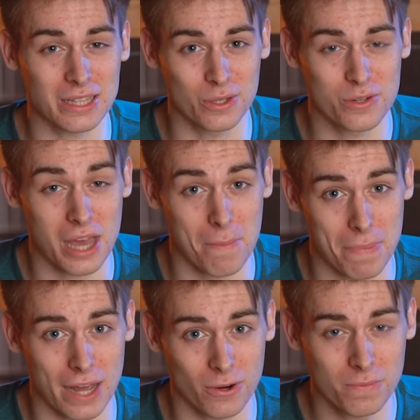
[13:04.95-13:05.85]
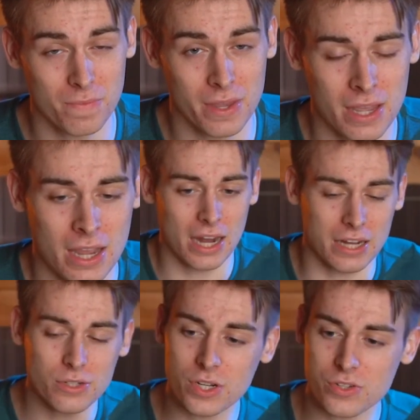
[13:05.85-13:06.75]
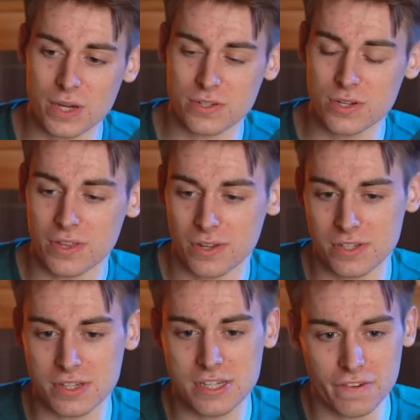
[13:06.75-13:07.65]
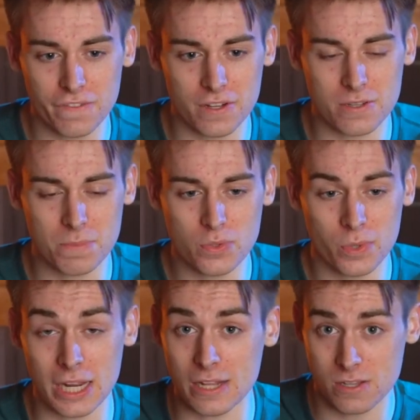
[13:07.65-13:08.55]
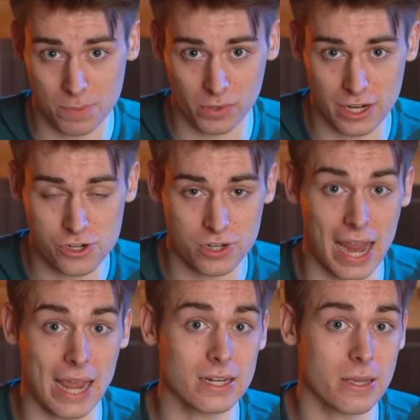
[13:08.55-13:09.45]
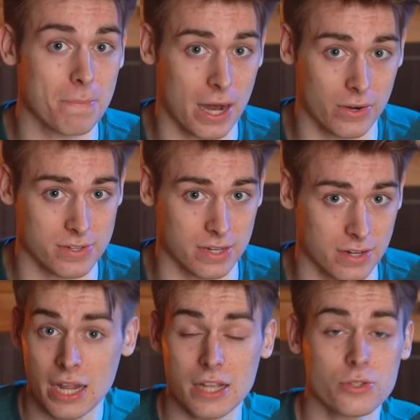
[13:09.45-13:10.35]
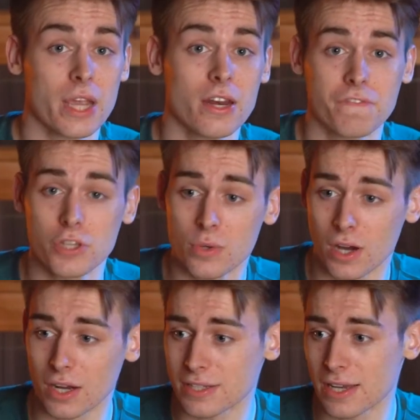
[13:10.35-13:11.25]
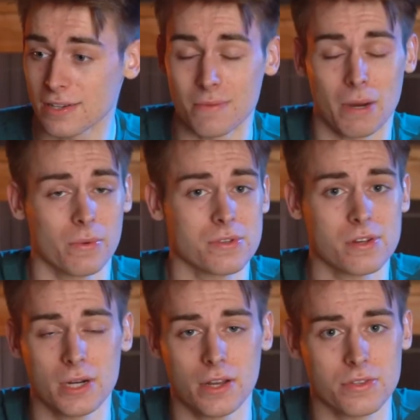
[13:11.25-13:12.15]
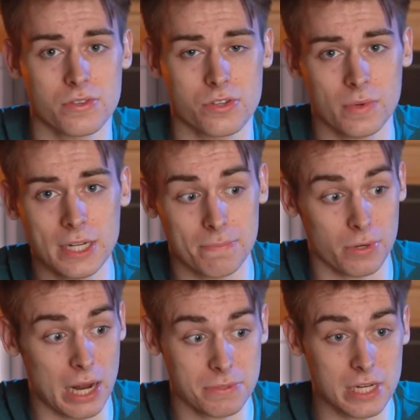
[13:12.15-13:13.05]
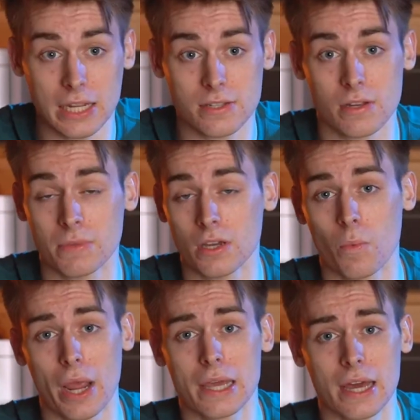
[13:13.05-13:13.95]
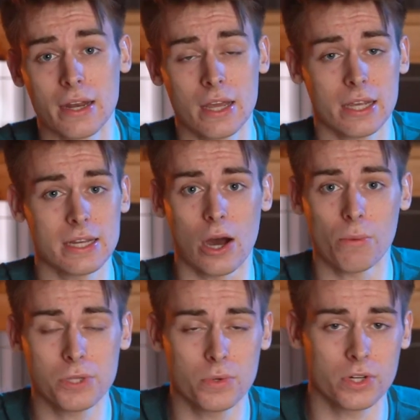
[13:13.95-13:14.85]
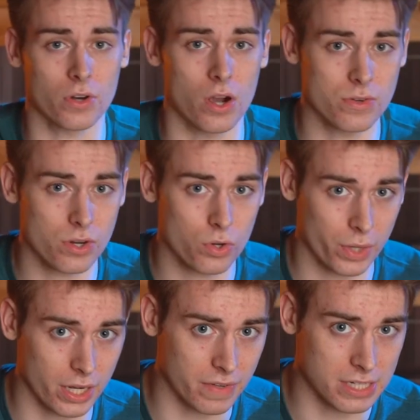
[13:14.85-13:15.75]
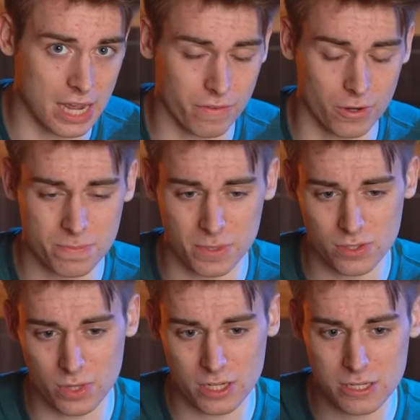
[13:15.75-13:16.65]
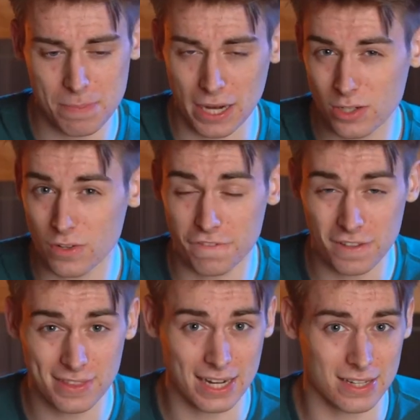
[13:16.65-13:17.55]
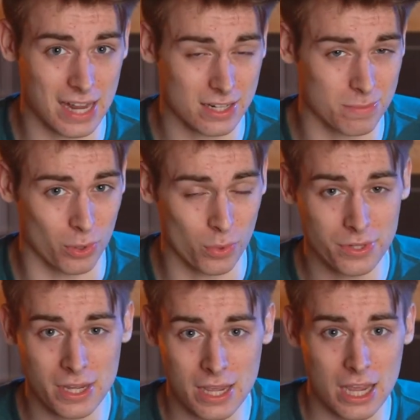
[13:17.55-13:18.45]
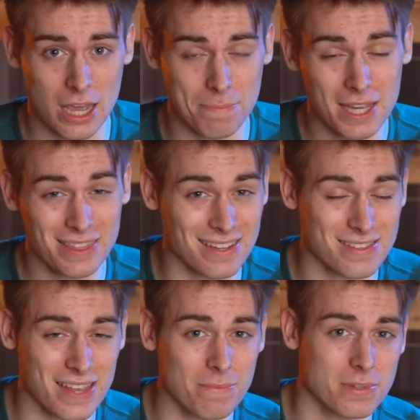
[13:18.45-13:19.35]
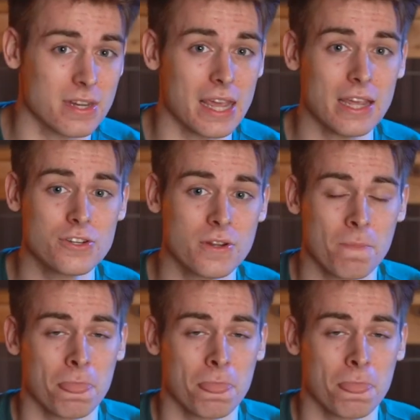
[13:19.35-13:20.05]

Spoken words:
lose that battle. And I do wanna stress too that there's a difference between inspiration and comparison. It's okay to view content, admire what someone else is doing, and perhaps take something away that can help you in your own creative endeavors, but to expect you to fit that exact mold and be at that same stage